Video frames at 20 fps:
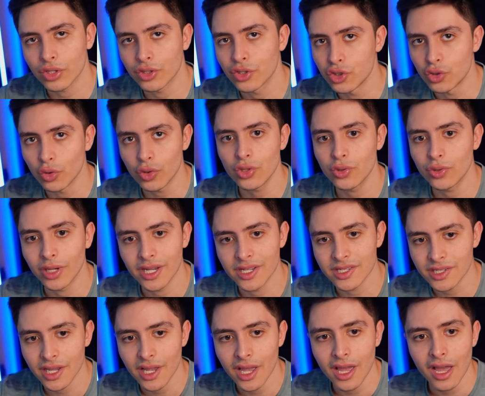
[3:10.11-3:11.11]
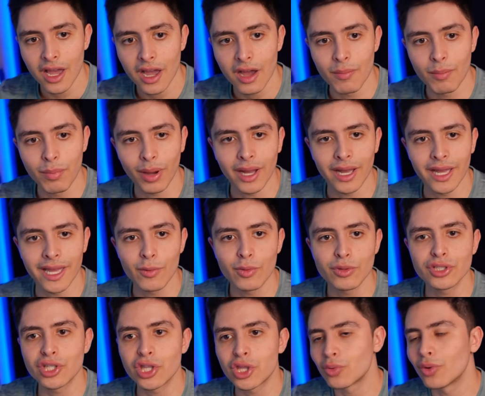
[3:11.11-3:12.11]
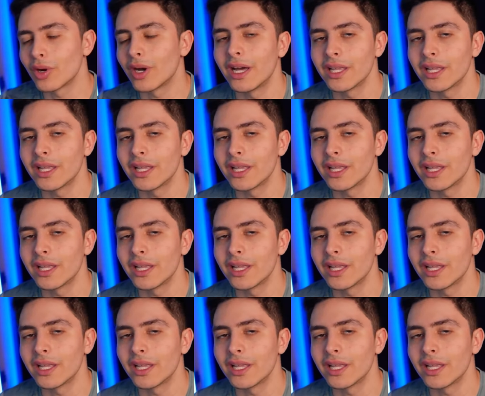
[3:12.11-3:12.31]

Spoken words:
to join you guys," but it was through